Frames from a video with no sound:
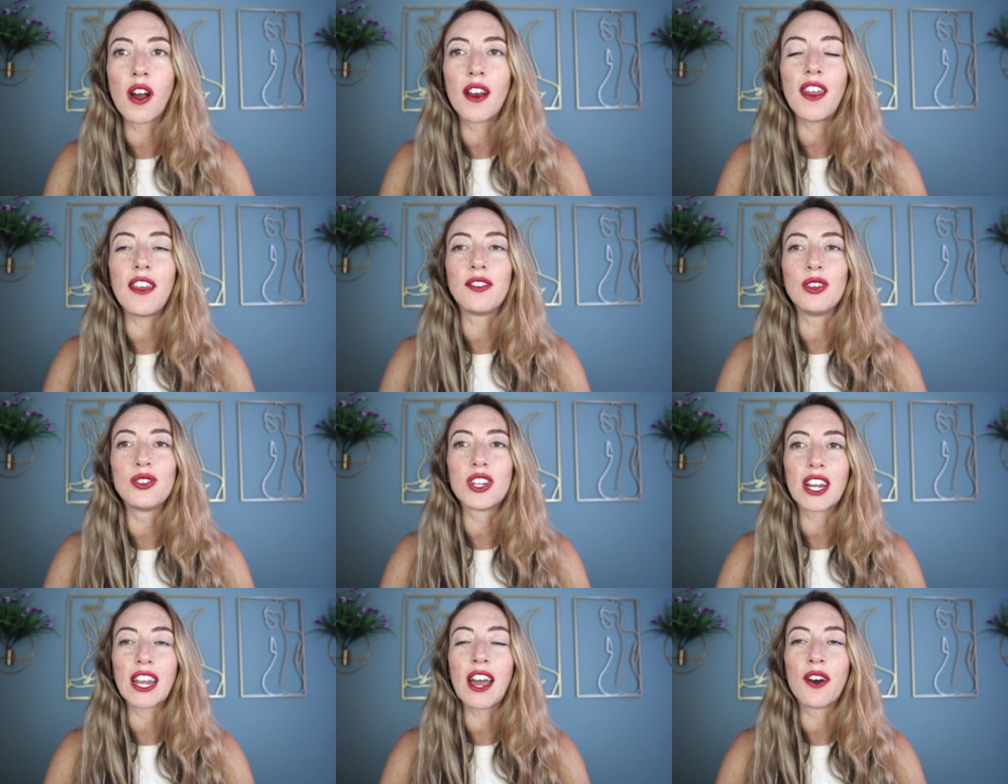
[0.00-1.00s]
on if you
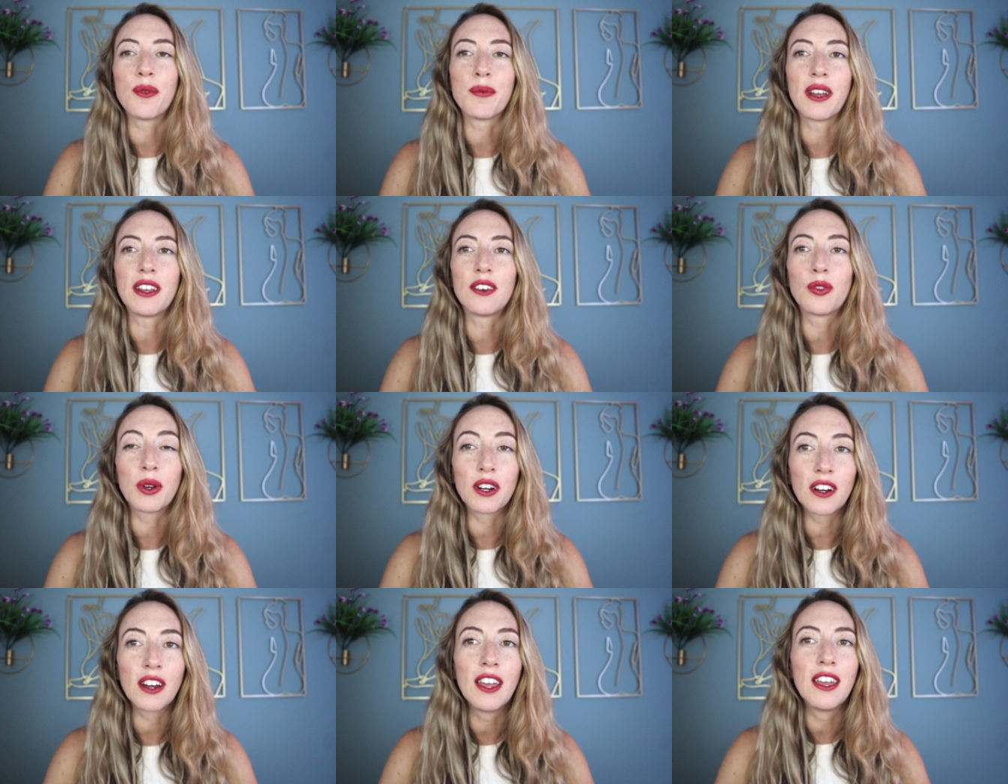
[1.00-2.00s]
check out my
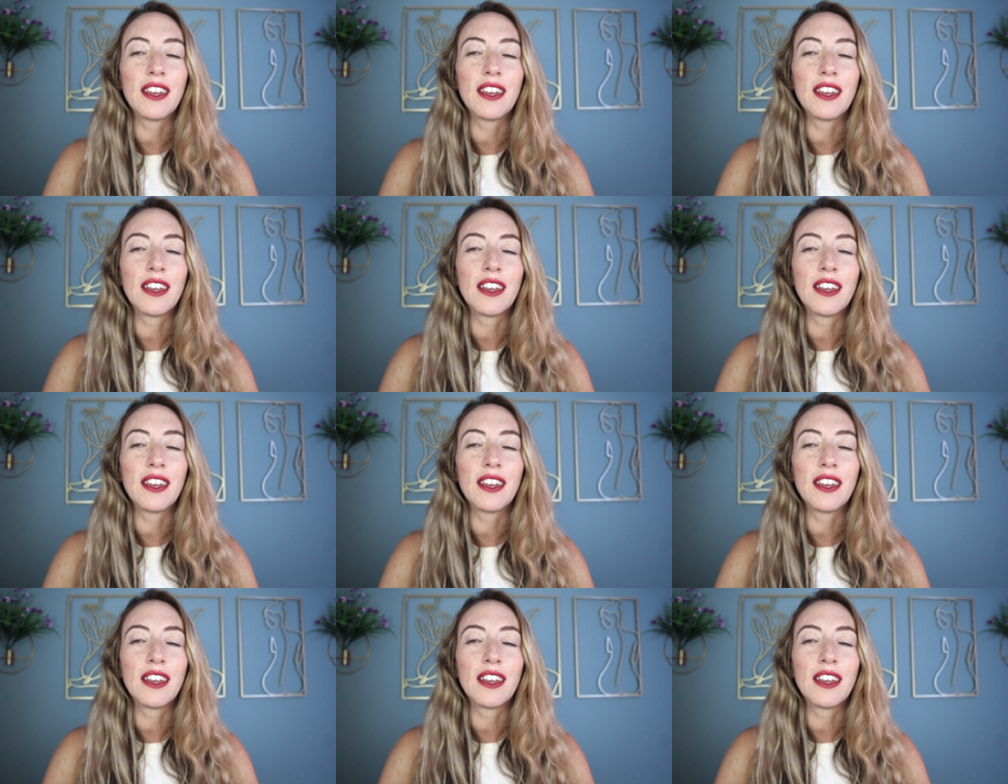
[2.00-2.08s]
Twitter.